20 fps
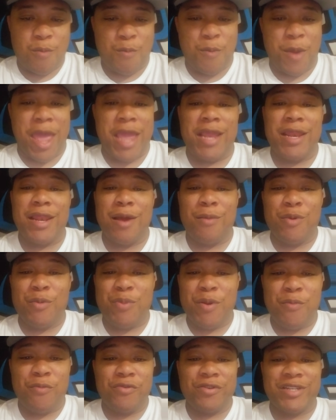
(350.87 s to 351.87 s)
the main number of
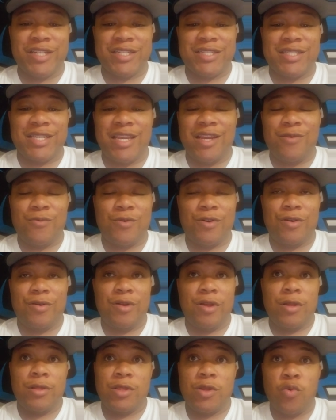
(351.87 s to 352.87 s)
people were just seeing were
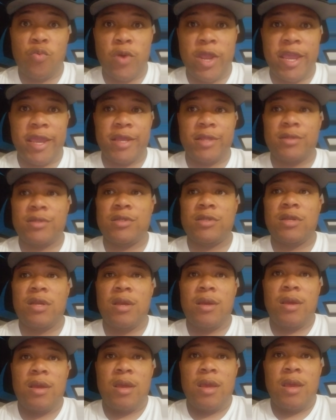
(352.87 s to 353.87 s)
the wins.
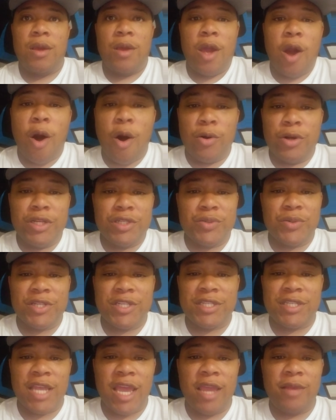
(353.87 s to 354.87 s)
Oh, this was the
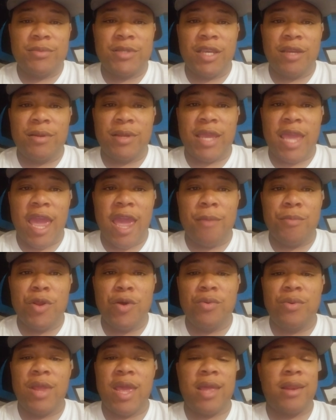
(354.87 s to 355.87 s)
same team that Cam
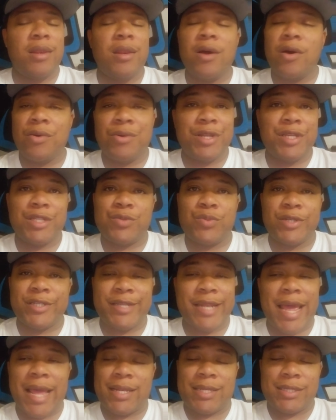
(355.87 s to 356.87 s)
Newton had. No, this was
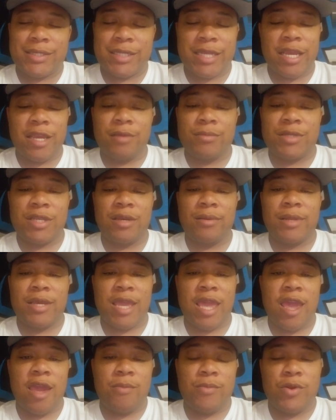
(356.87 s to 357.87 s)
not the same team that
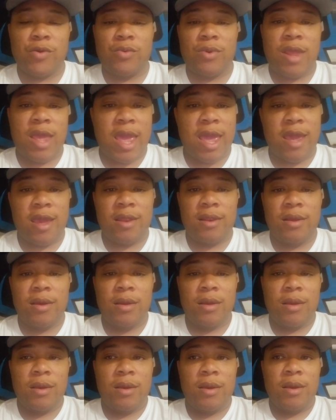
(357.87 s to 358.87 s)
Cam Newton had.
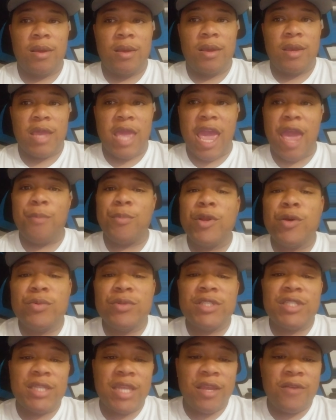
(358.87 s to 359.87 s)
Cam
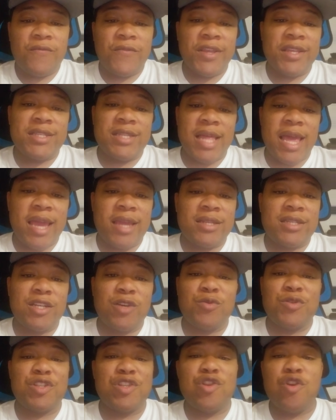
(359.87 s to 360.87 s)
Newton's defense last year
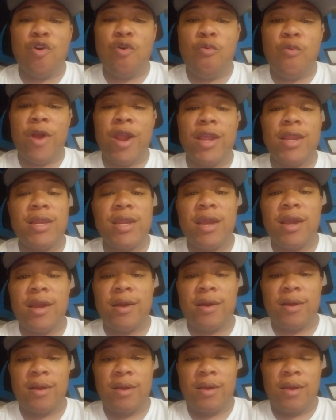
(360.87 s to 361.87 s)
was nowhere
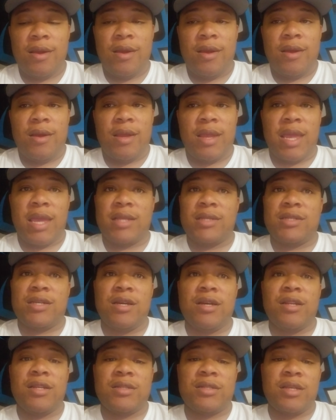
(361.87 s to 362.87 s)
near as
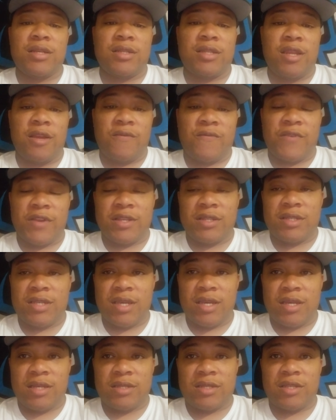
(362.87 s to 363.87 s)
good as this defense
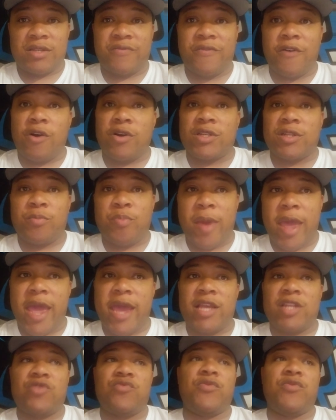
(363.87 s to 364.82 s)
is, as far as the pass